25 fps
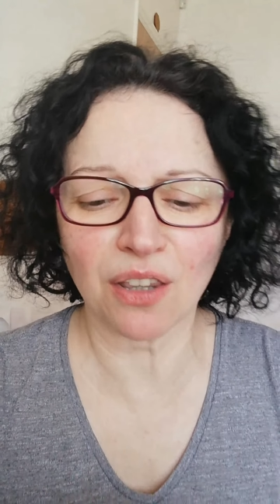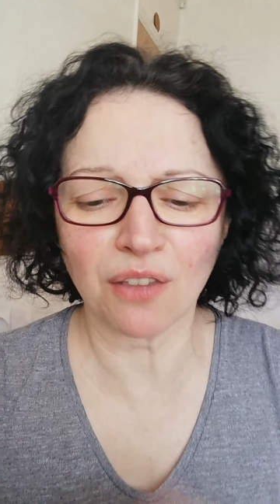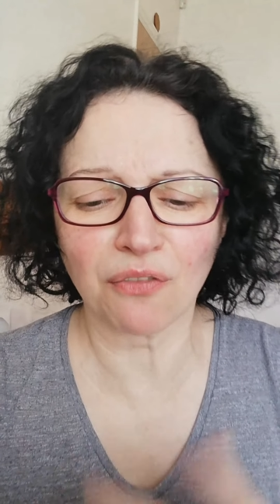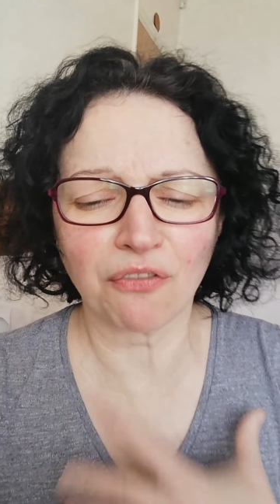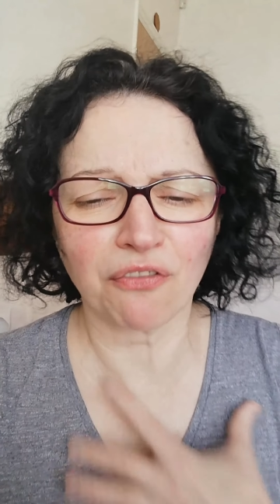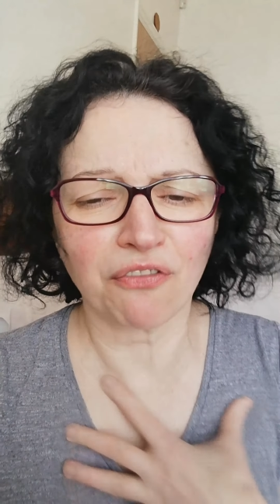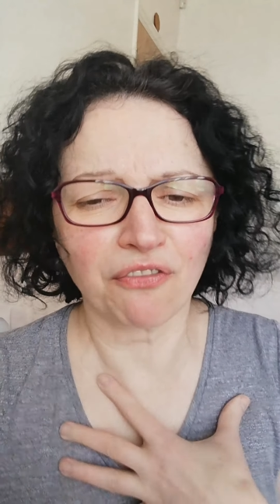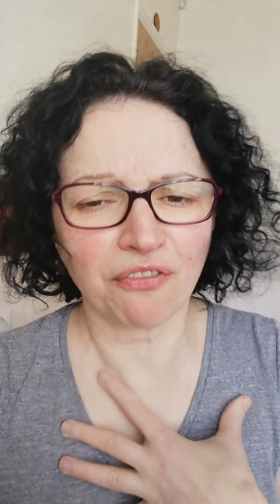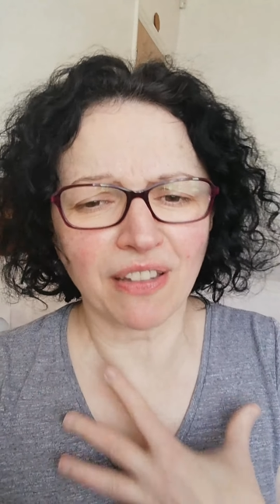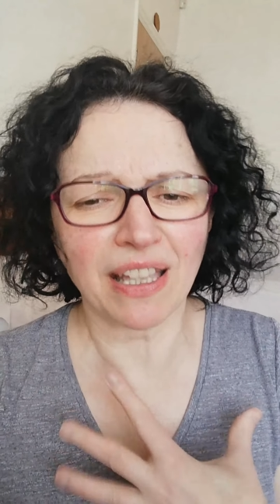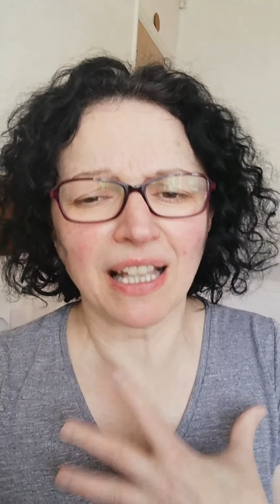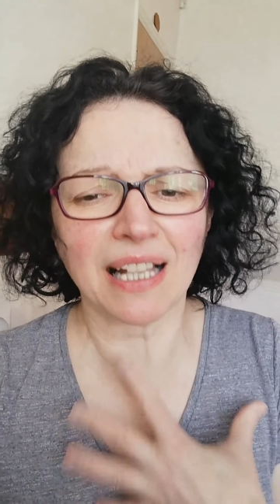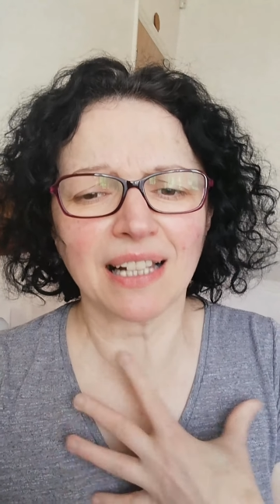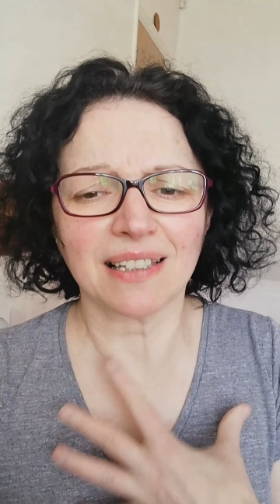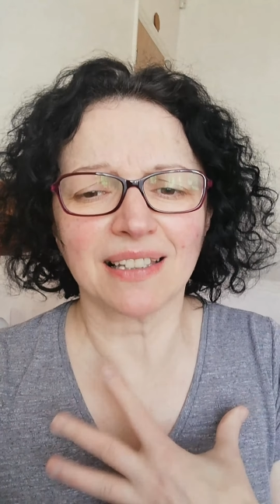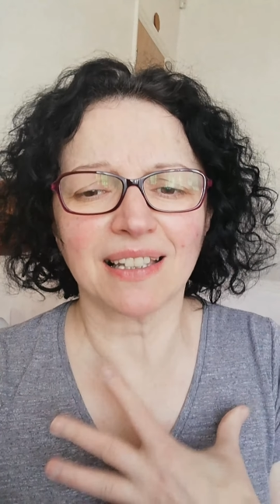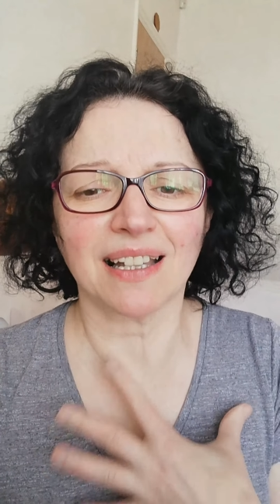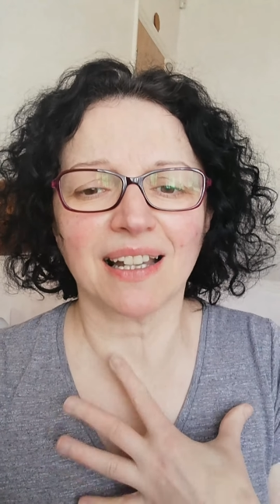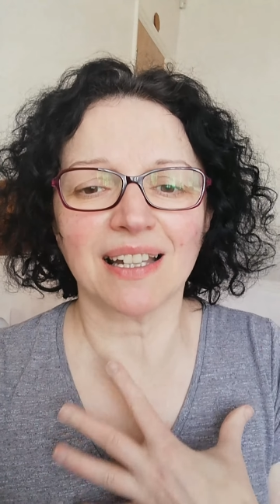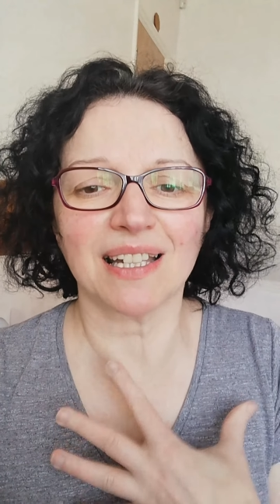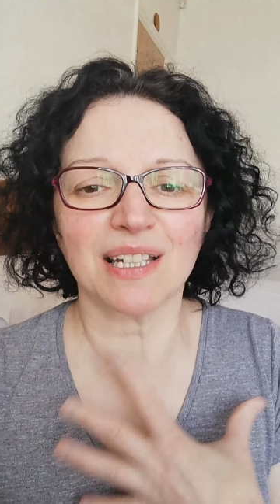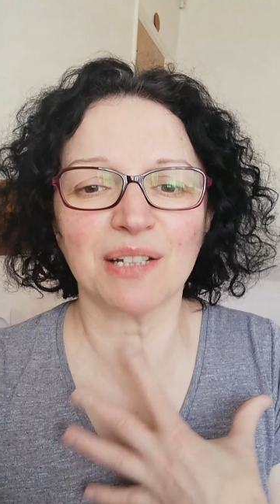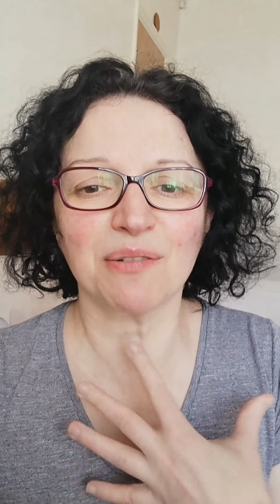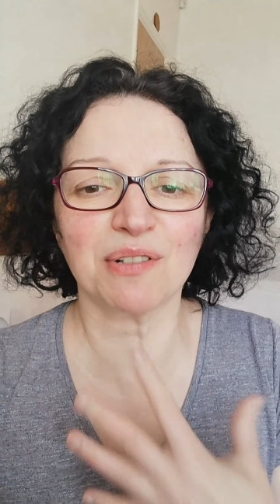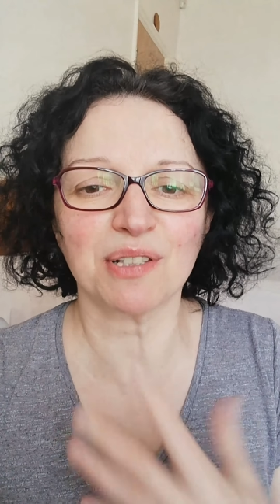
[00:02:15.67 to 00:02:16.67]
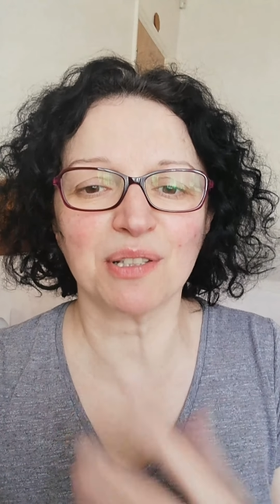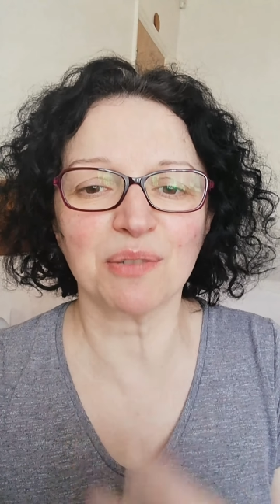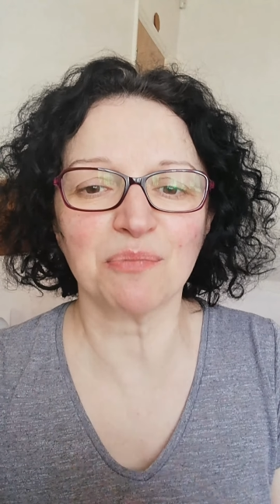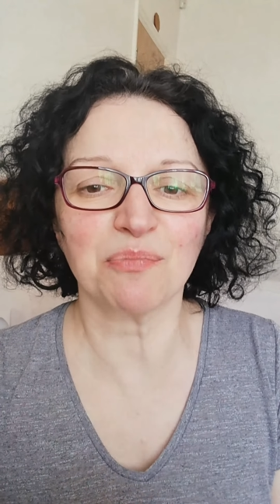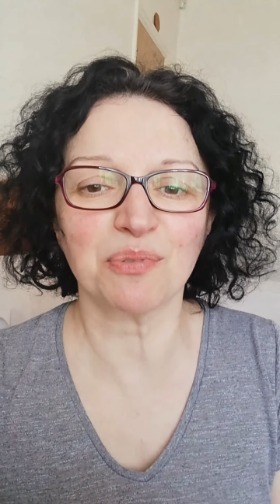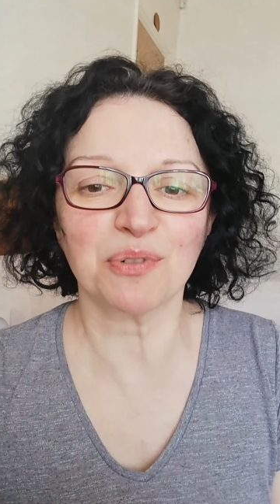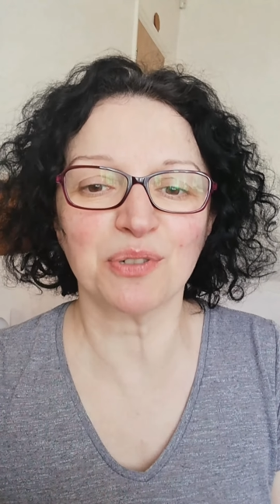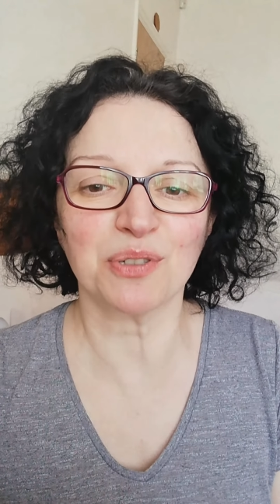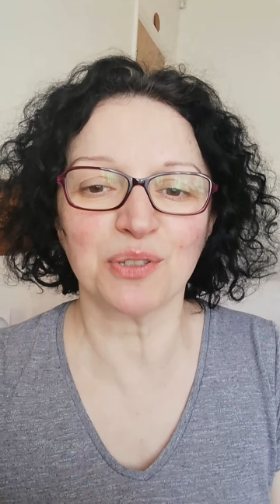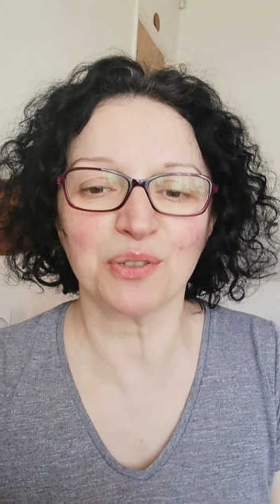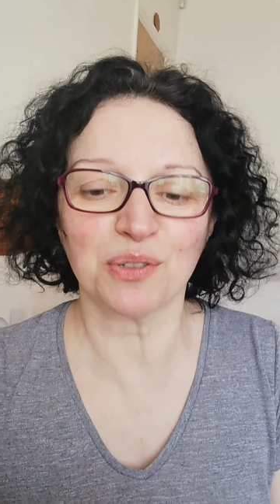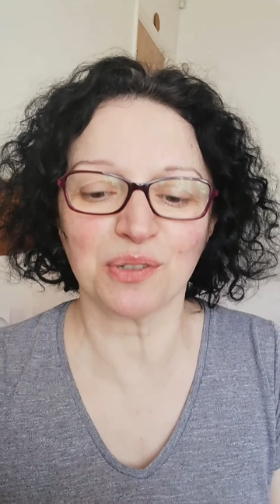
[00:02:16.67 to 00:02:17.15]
felt that it was important